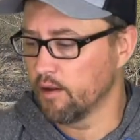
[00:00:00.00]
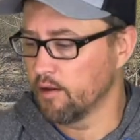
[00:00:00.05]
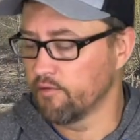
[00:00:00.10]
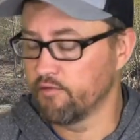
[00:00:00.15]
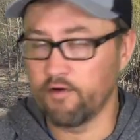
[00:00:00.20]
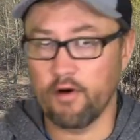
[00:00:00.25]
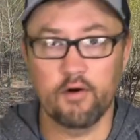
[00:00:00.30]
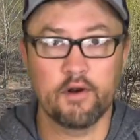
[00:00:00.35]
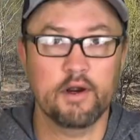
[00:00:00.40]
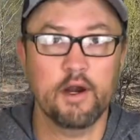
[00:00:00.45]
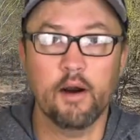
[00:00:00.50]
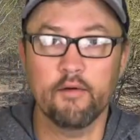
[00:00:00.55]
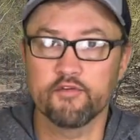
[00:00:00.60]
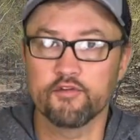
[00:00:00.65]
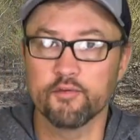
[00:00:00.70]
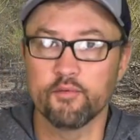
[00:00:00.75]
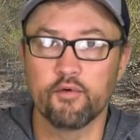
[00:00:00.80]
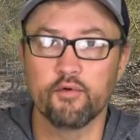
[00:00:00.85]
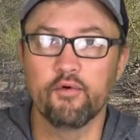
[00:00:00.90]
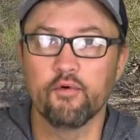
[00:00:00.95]
felt
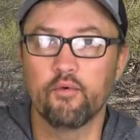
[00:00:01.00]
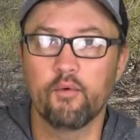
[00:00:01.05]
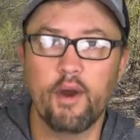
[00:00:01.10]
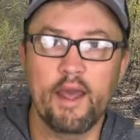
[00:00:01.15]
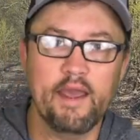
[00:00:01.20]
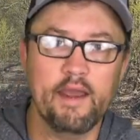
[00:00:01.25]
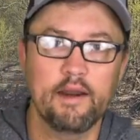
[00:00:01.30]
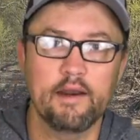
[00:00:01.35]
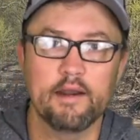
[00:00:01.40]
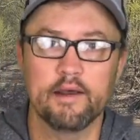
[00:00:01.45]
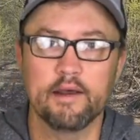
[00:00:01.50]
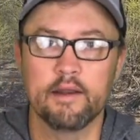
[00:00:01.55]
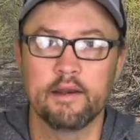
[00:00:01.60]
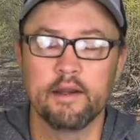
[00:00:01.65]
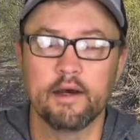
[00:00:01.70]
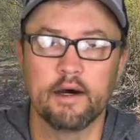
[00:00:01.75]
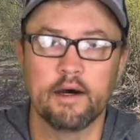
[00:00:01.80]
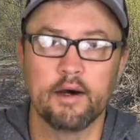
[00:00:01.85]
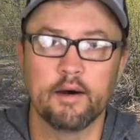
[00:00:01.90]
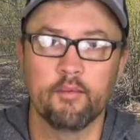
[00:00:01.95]
comfortable to wade in
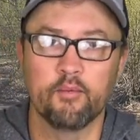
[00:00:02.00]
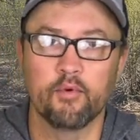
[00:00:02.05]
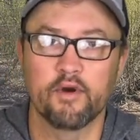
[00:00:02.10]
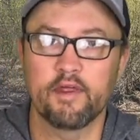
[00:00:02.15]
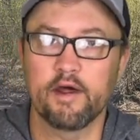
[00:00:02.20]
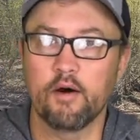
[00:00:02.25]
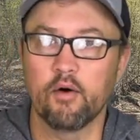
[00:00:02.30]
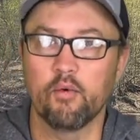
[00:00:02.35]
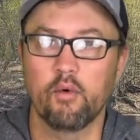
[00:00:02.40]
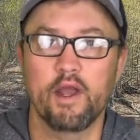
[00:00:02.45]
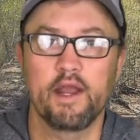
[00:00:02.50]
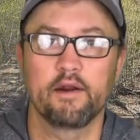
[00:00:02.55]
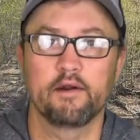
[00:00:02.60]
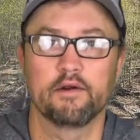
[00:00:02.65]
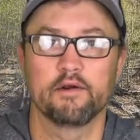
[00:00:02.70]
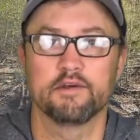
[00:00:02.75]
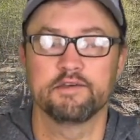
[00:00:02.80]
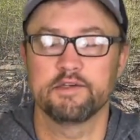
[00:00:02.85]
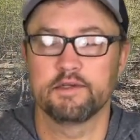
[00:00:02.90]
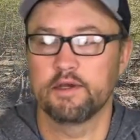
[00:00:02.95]
um, without
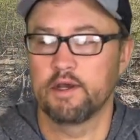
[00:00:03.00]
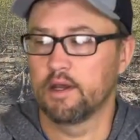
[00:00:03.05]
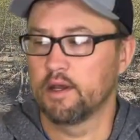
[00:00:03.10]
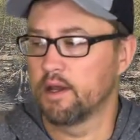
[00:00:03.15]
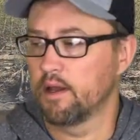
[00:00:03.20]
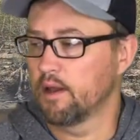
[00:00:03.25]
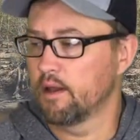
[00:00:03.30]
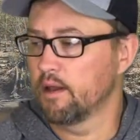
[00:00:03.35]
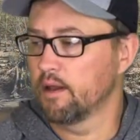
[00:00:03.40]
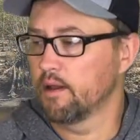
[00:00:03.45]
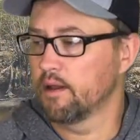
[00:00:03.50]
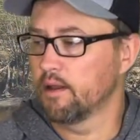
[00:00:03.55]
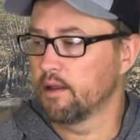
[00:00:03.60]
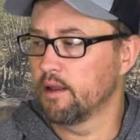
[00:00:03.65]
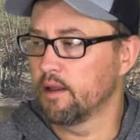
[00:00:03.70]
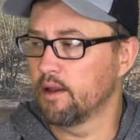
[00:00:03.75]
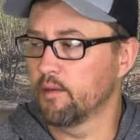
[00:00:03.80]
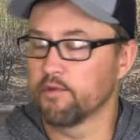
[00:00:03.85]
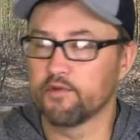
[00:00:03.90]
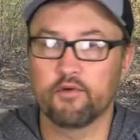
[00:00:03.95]
waders,
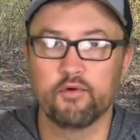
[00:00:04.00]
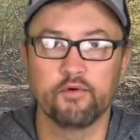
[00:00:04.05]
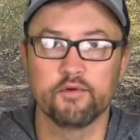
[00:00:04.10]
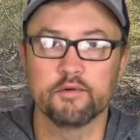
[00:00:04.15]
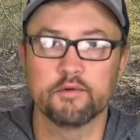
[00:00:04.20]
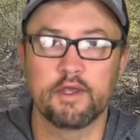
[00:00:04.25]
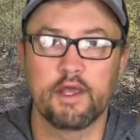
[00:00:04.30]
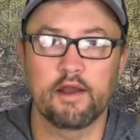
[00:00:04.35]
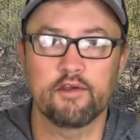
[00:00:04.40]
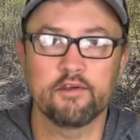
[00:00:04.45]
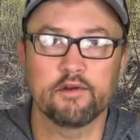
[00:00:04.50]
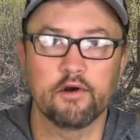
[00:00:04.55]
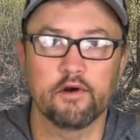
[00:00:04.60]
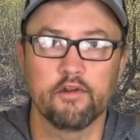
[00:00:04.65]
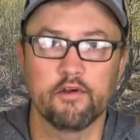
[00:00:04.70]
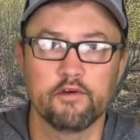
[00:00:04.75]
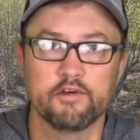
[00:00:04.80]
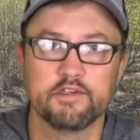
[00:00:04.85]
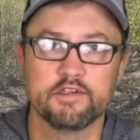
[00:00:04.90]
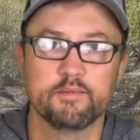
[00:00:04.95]
and it was cool catching all
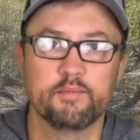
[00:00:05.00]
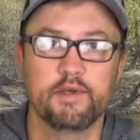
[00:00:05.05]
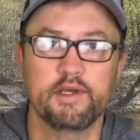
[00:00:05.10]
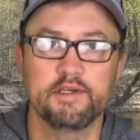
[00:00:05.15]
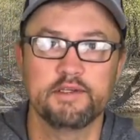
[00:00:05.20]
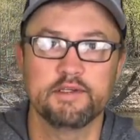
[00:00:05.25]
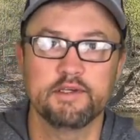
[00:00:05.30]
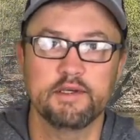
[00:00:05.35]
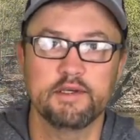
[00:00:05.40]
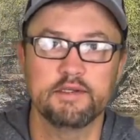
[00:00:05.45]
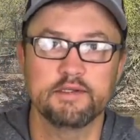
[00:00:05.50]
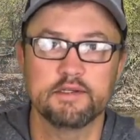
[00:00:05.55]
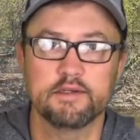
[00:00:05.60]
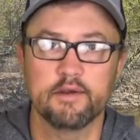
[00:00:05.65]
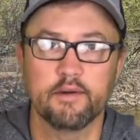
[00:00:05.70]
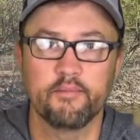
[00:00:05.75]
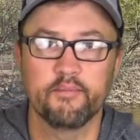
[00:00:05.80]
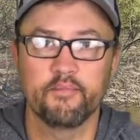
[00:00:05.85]
those species.